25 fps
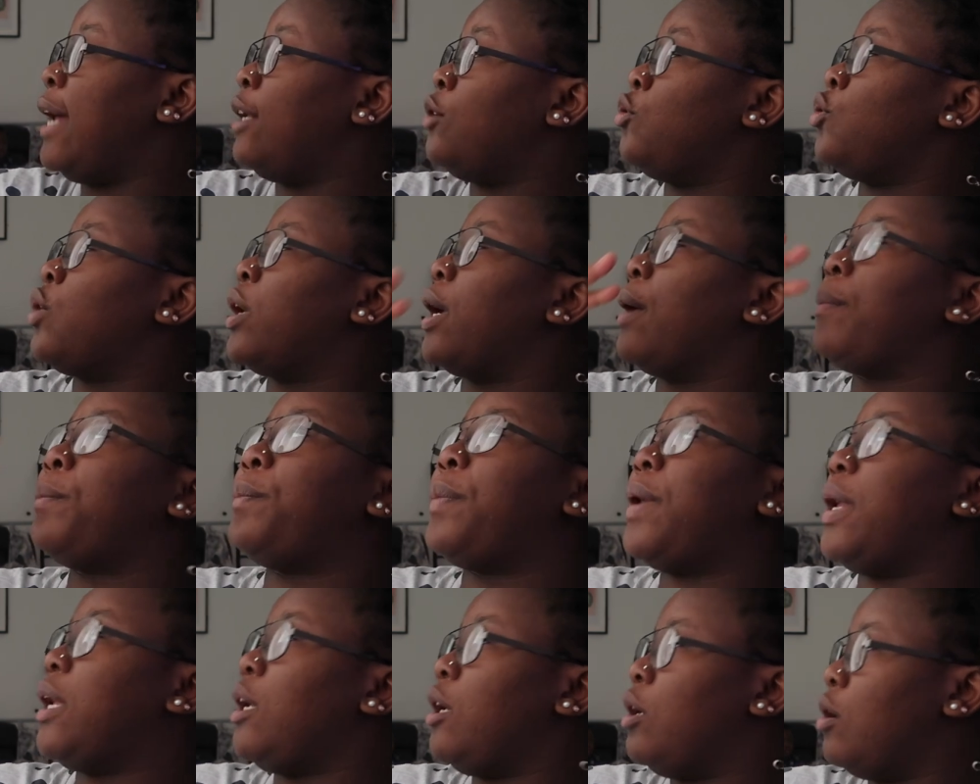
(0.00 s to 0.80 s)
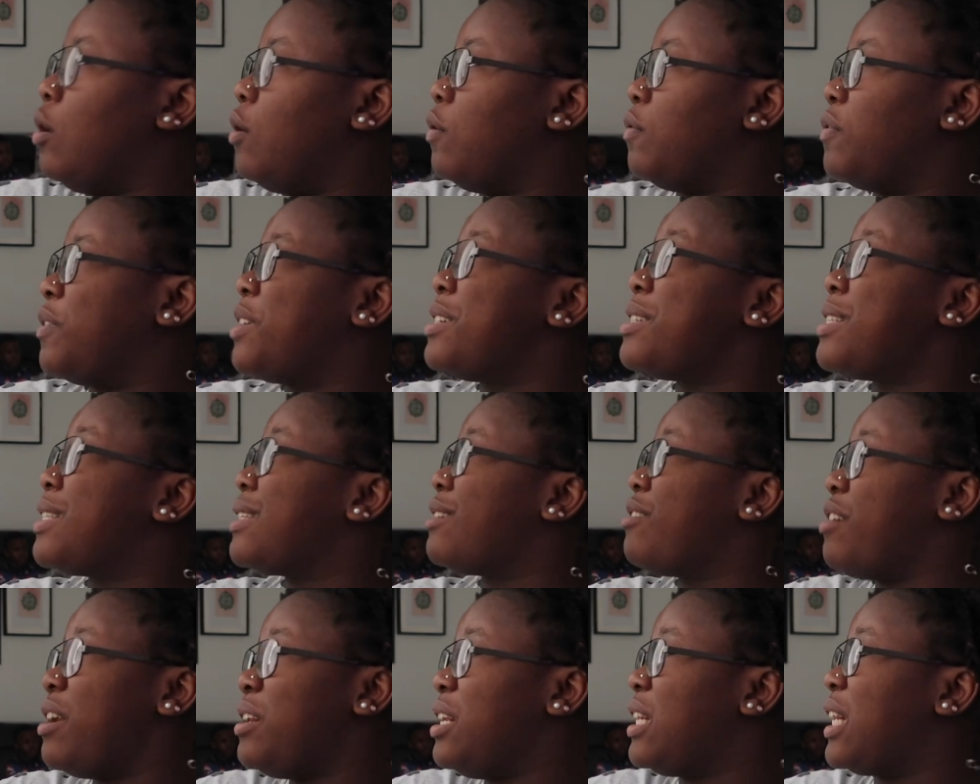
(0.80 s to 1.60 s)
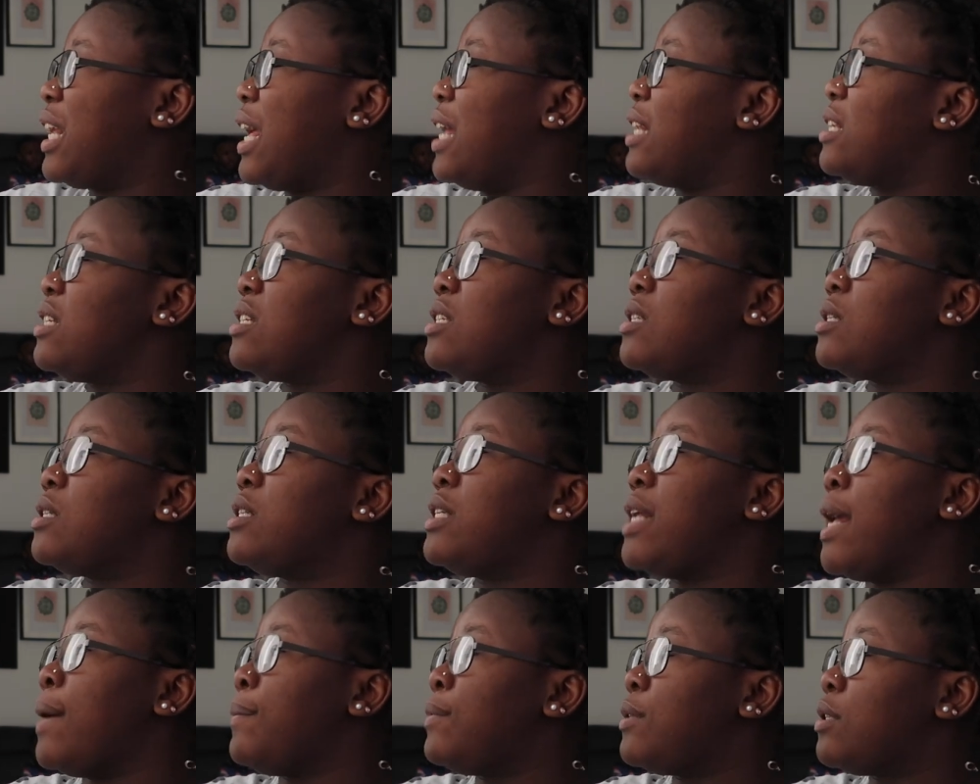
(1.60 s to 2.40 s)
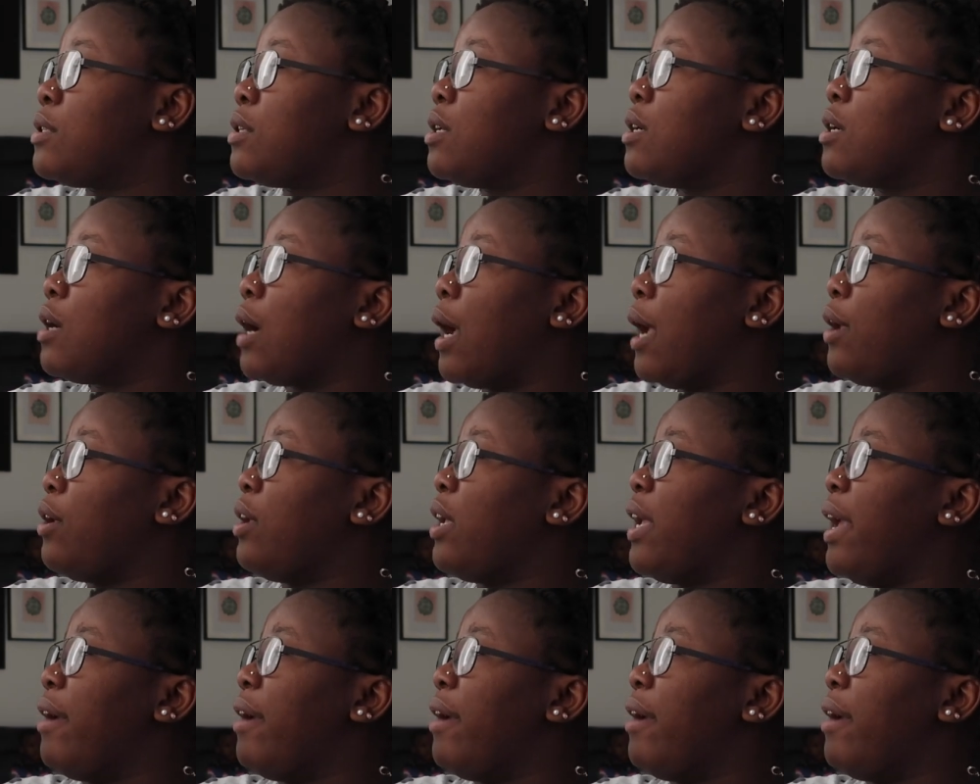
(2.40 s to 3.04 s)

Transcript: and you can pay it off because credit card is debt can you